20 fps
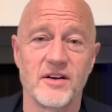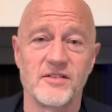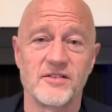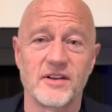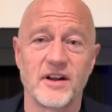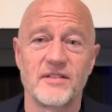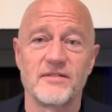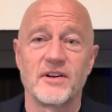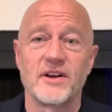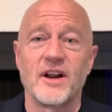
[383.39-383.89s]

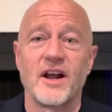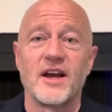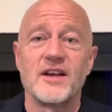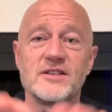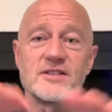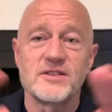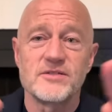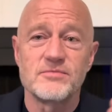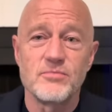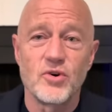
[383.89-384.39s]
instead of a
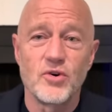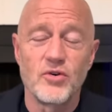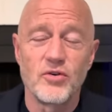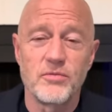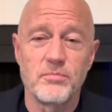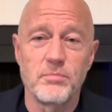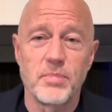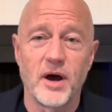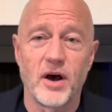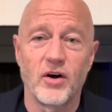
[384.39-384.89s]
nice
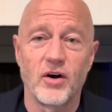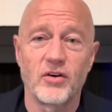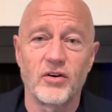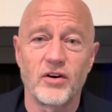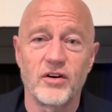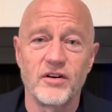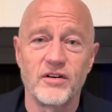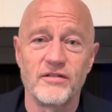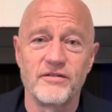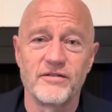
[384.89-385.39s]
smooth bell
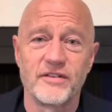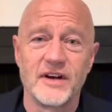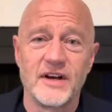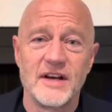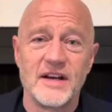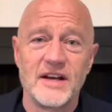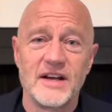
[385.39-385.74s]
curve,